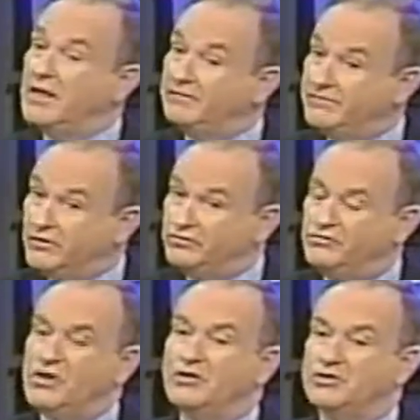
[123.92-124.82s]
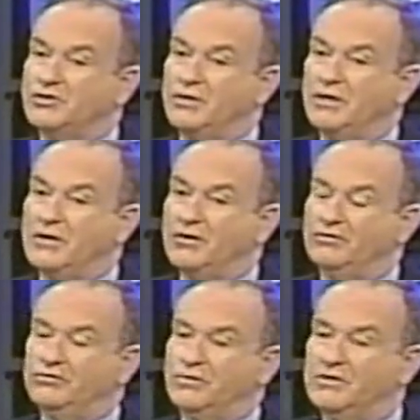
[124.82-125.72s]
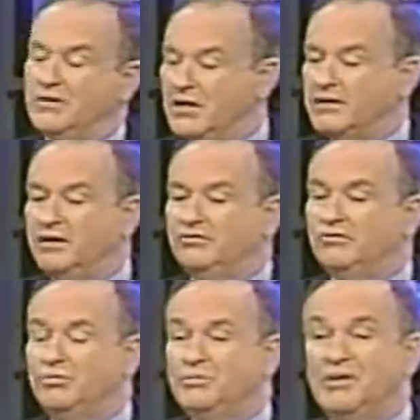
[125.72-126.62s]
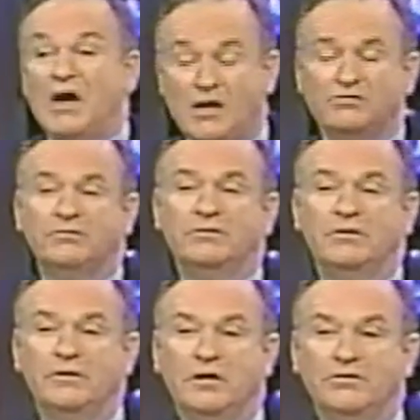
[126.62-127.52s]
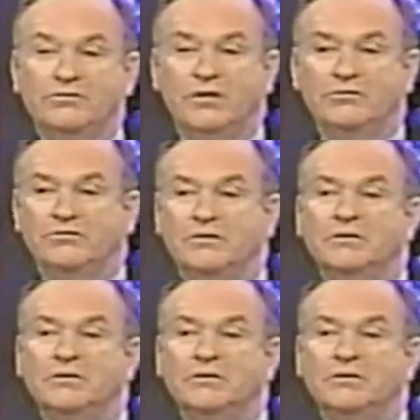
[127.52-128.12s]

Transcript: at this juncture in our history, the United Nations would be hostile to the United States?